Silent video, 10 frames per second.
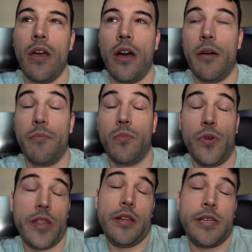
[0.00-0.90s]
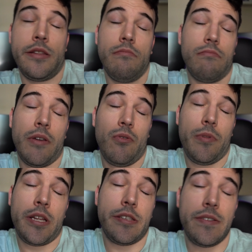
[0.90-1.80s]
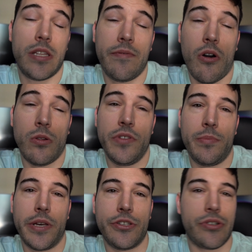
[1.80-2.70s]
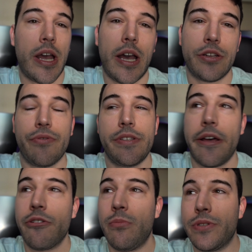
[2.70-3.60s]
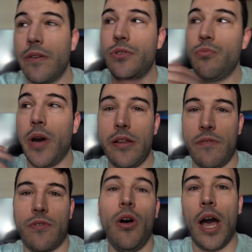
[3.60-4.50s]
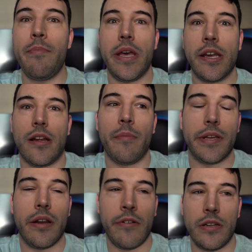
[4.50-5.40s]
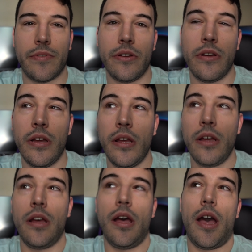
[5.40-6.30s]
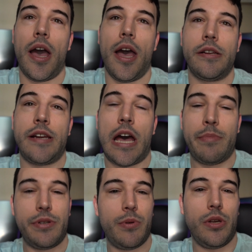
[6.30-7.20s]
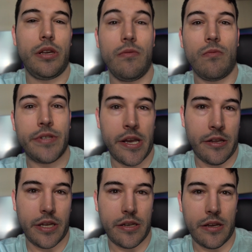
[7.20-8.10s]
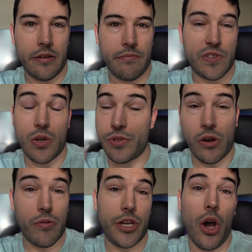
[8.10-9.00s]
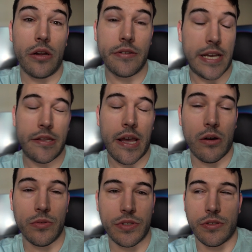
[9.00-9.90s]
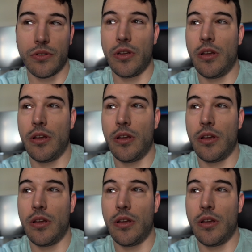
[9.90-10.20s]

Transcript: Um, and they tend, my roommate tends to leave stuff all over the place, trash, recyclable stuff, so by default, I pick it up and get rid of it. And it happened to be recycling day, so it's already gone, out of the house.